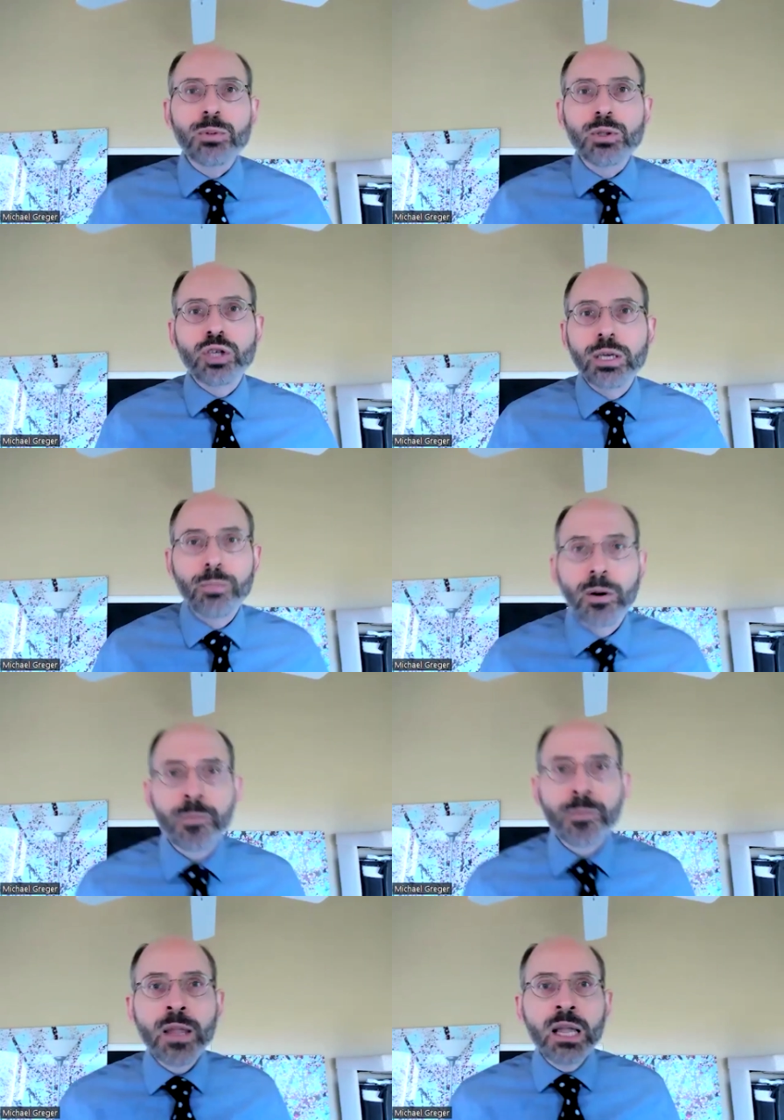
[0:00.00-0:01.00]
cheaper.
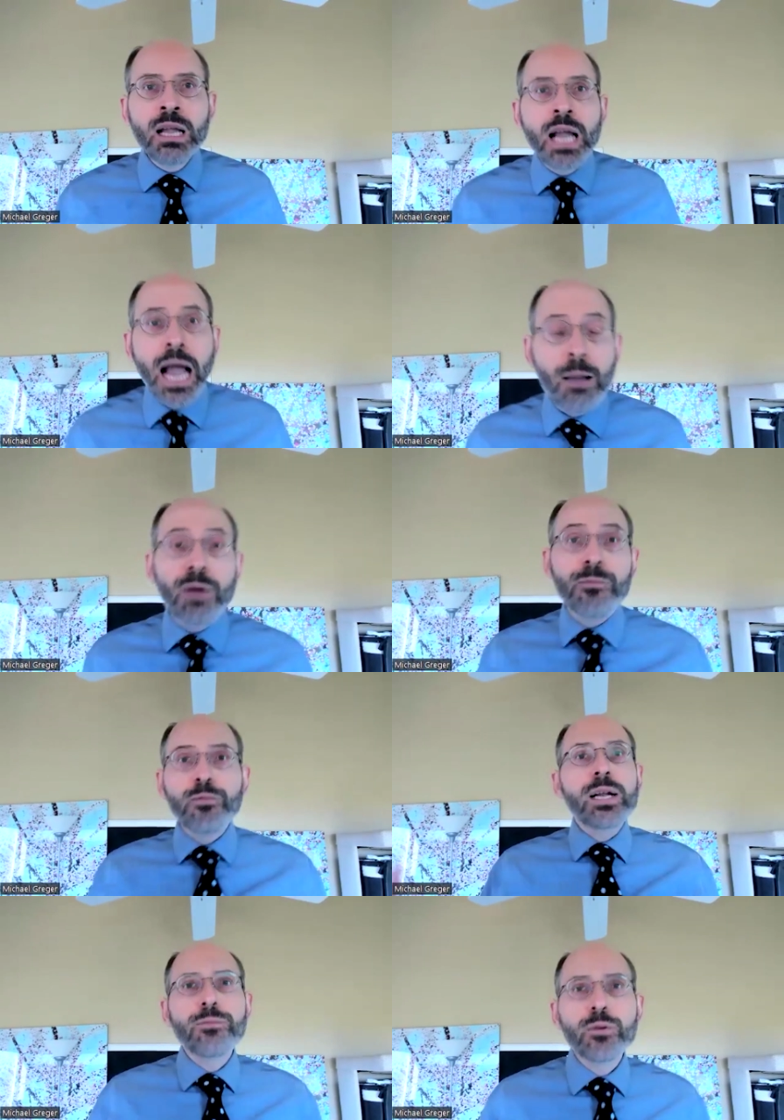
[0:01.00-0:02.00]
Yeah, how about free
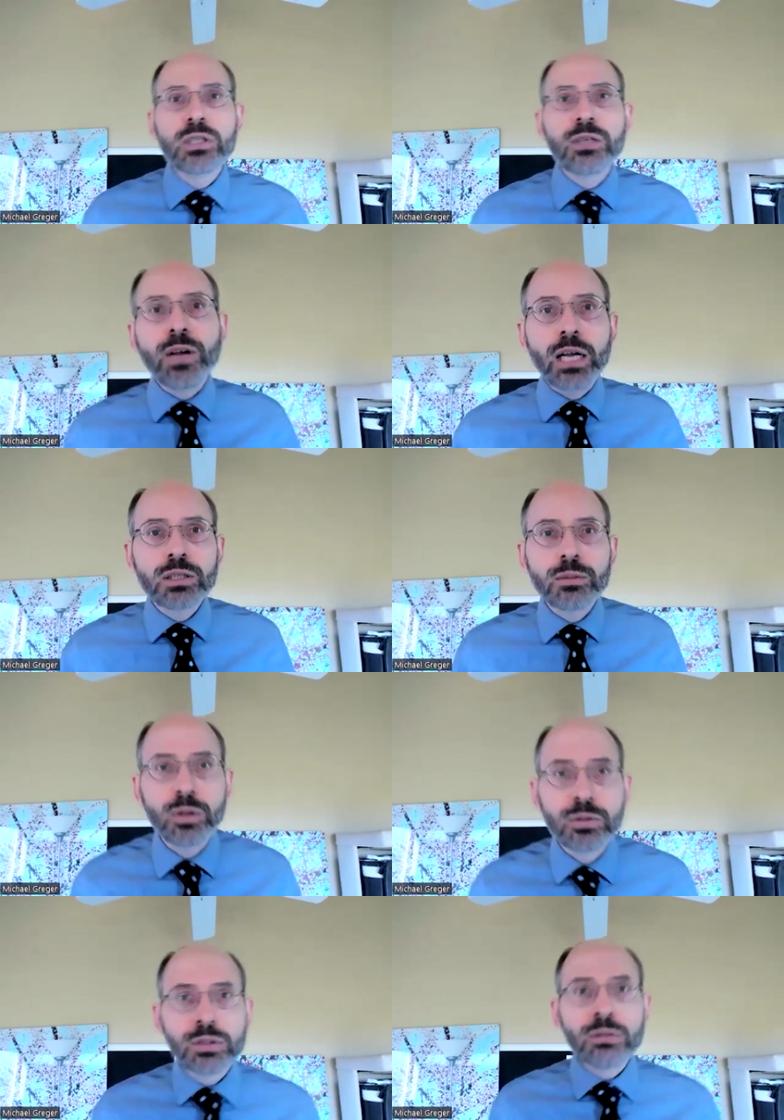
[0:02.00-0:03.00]
fruits and
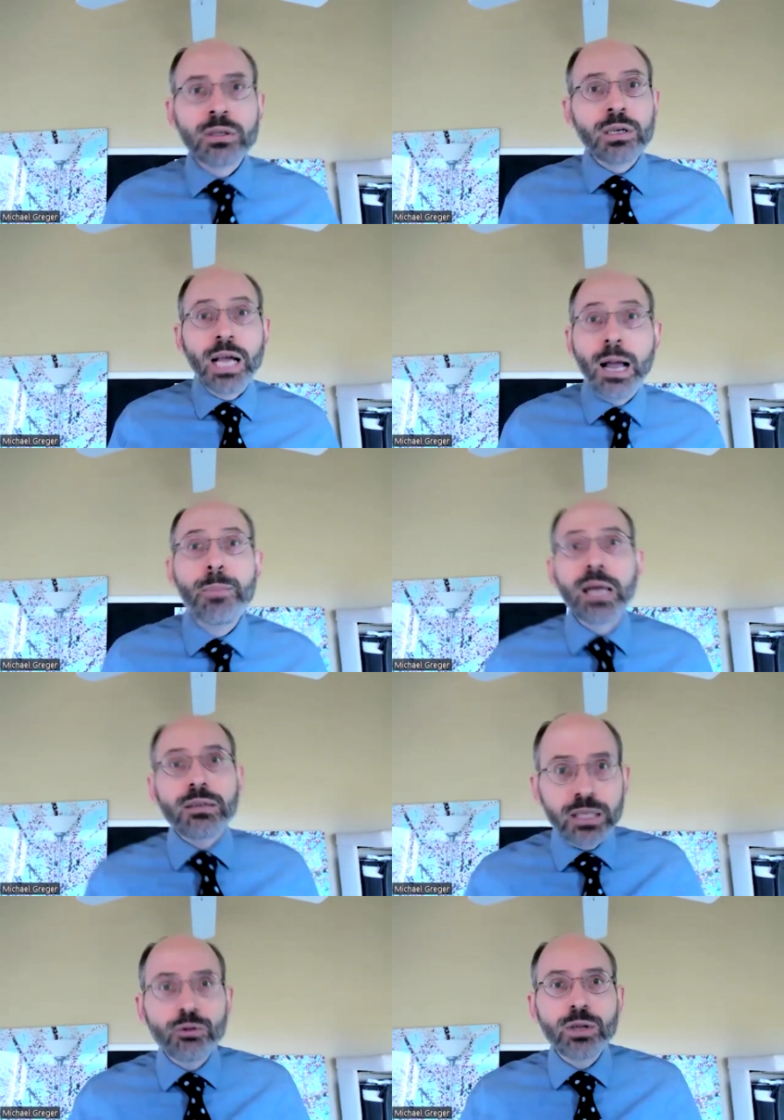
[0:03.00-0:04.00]
vegetables? How about
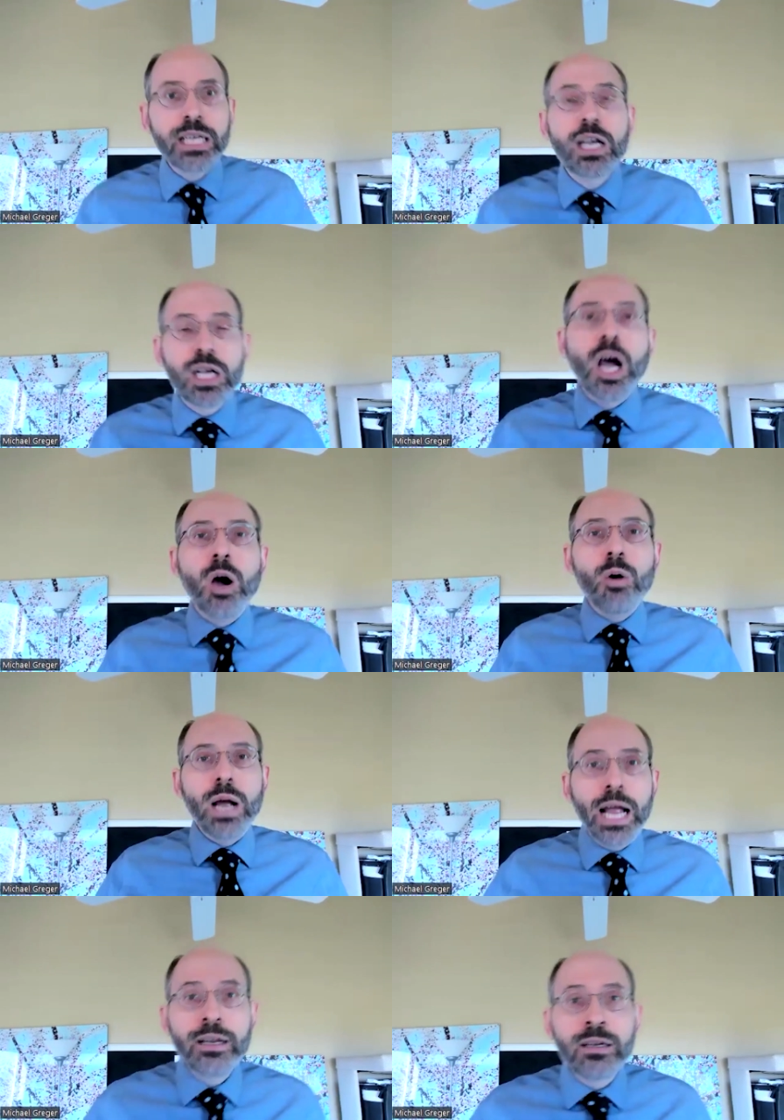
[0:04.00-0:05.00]
literally you go
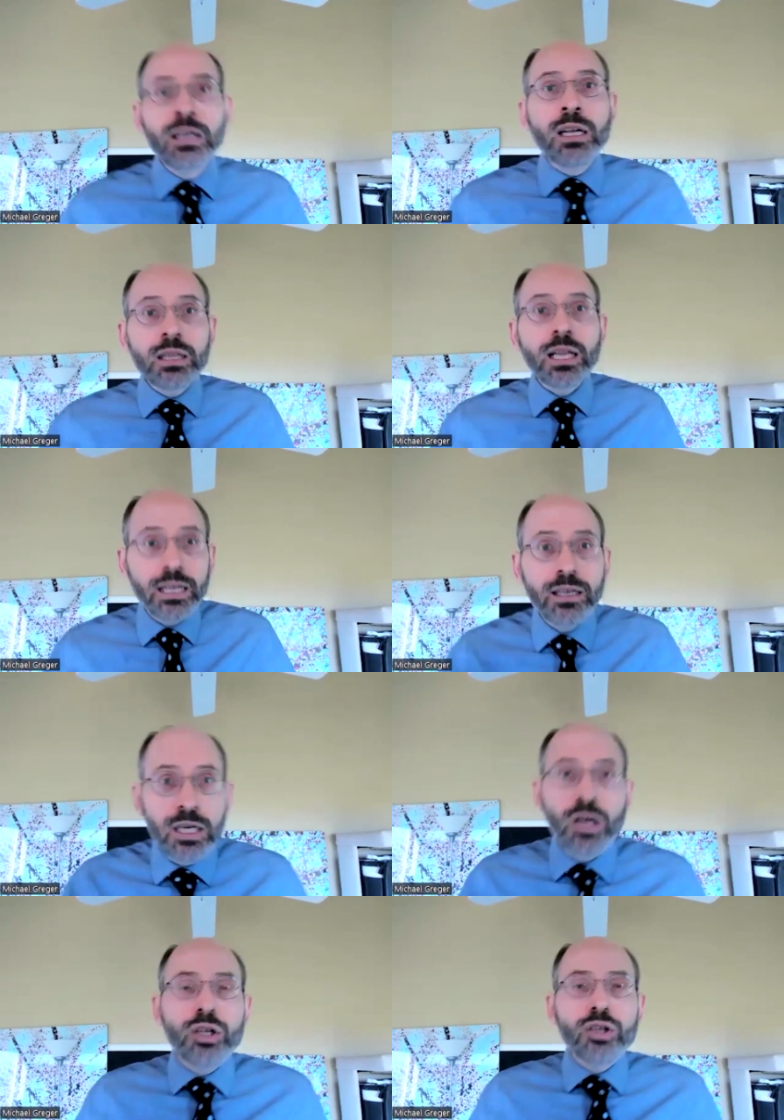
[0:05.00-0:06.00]
and
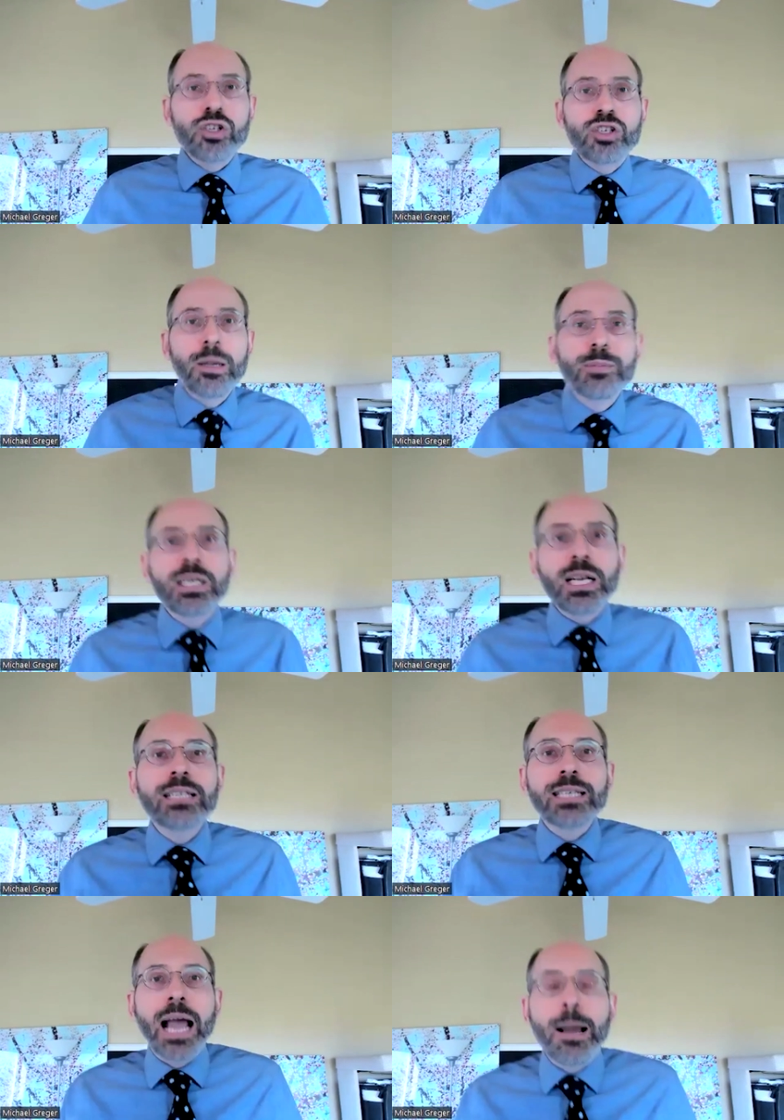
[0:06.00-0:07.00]
you just subsidize the
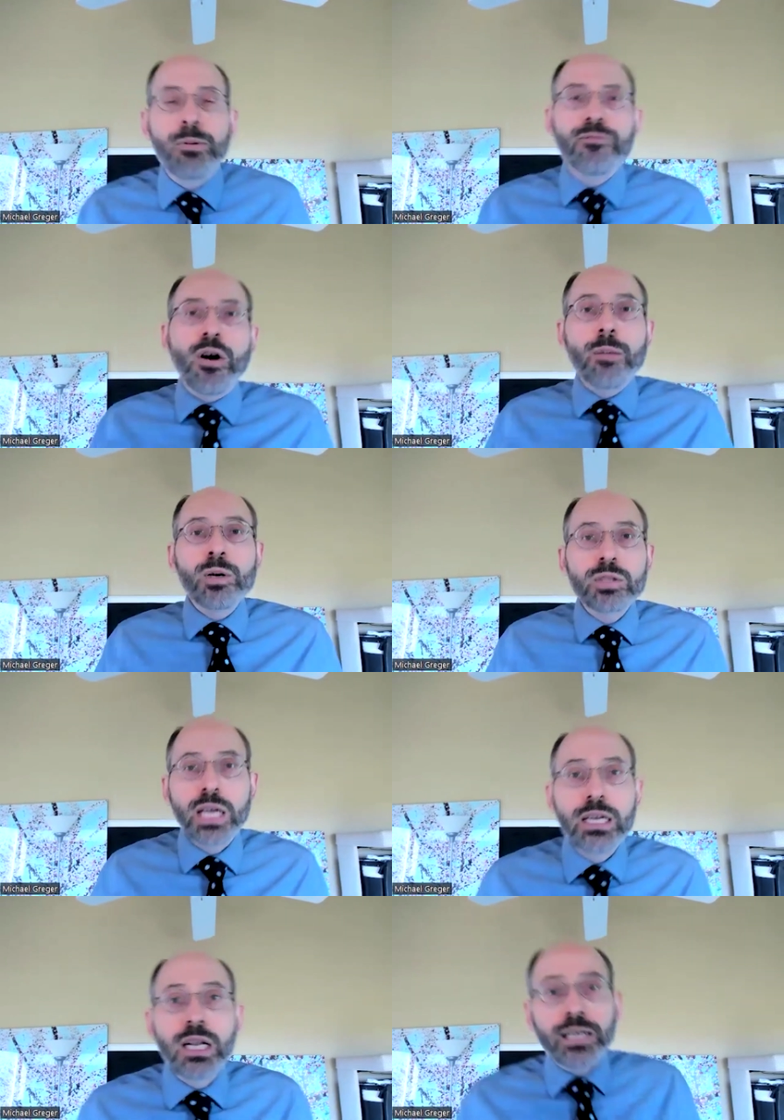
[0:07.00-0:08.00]
apple farmers and
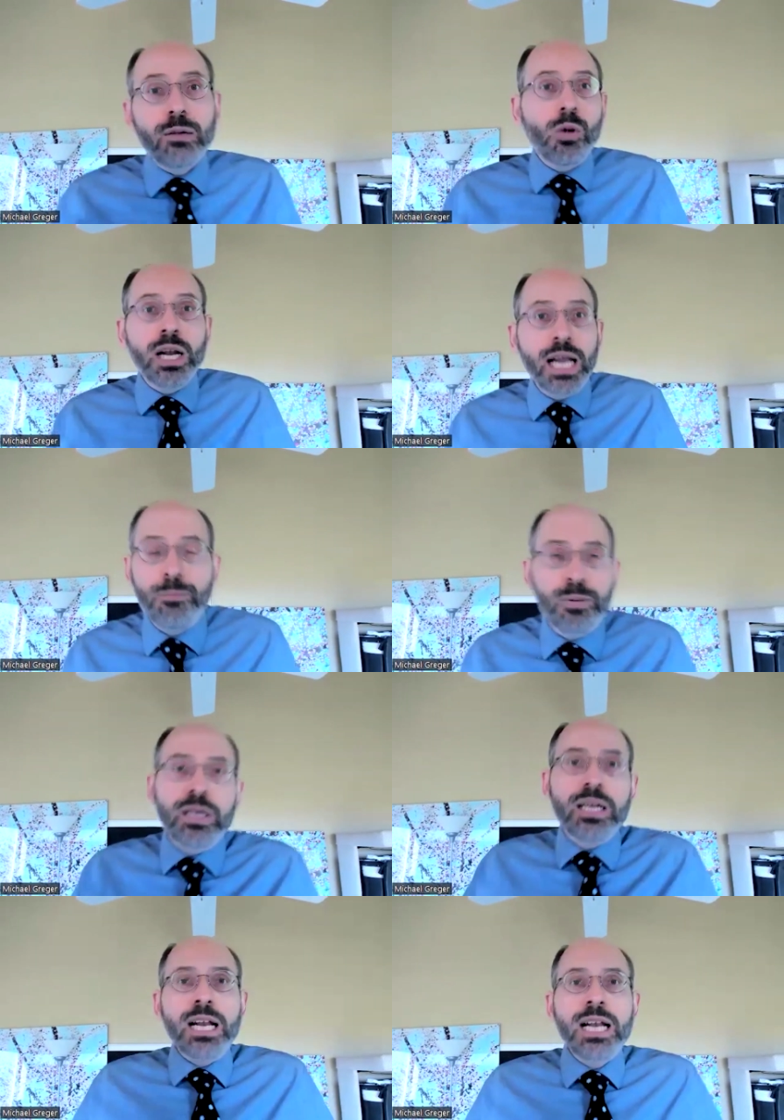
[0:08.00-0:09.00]
you want an apple, you get
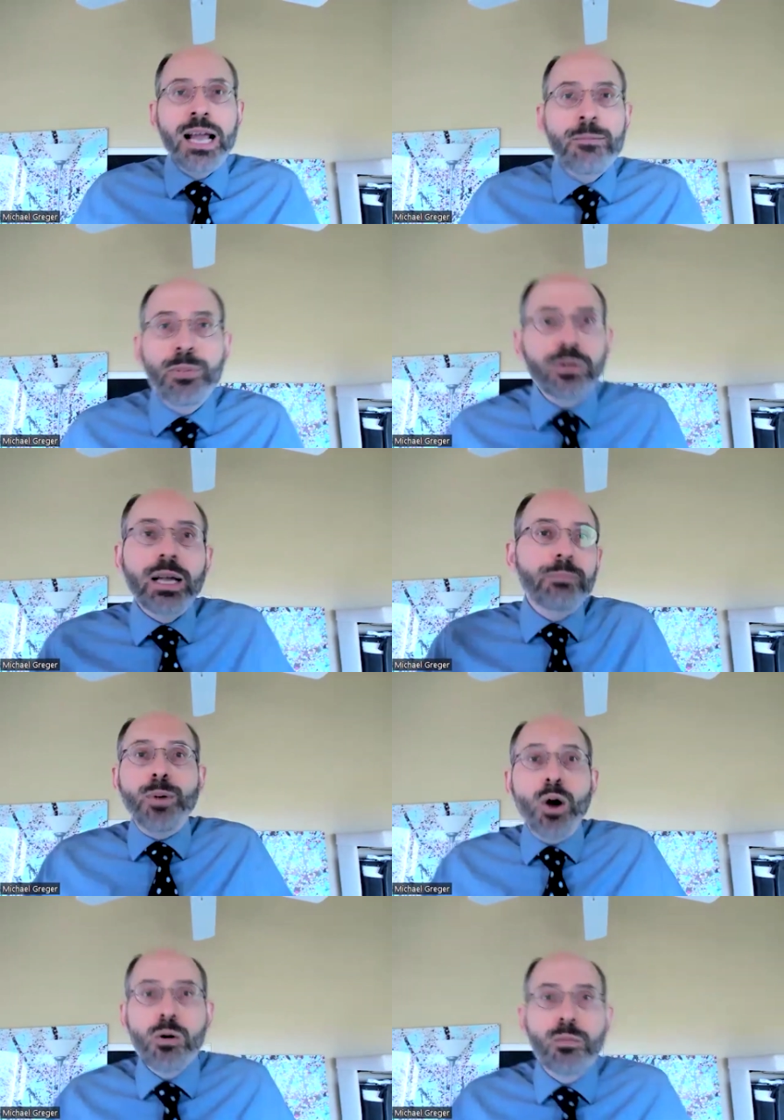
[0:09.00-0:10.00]
an apple,
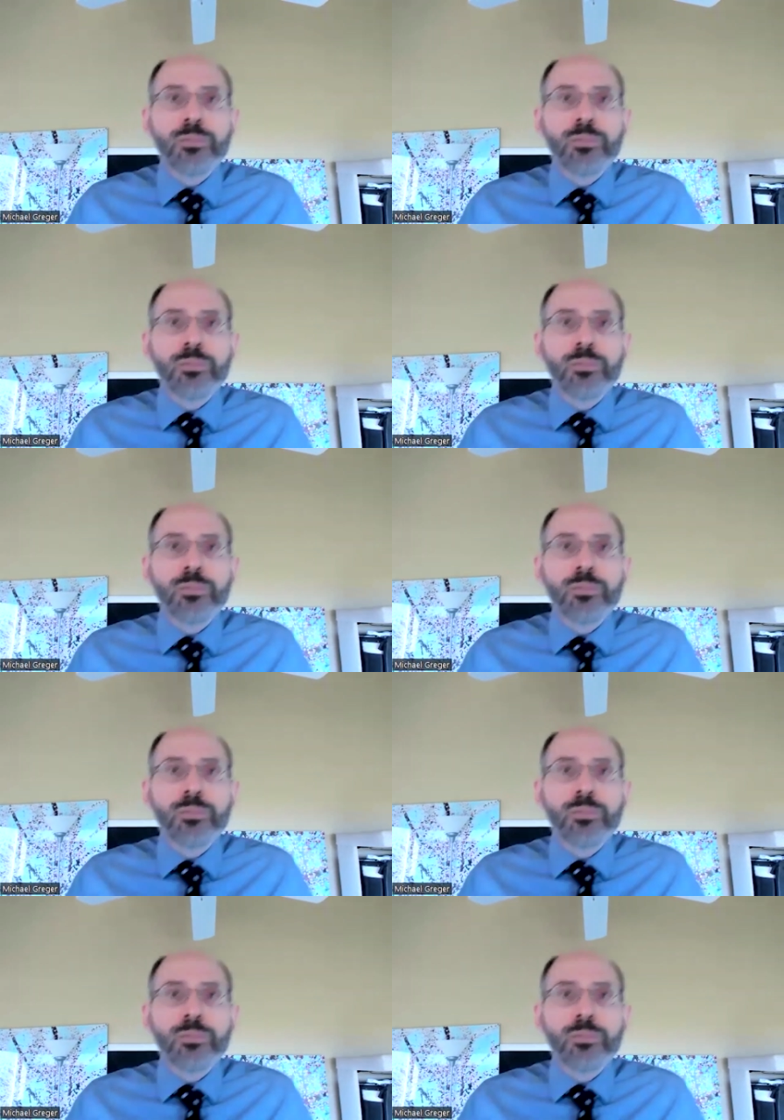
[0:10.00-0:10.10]
boom,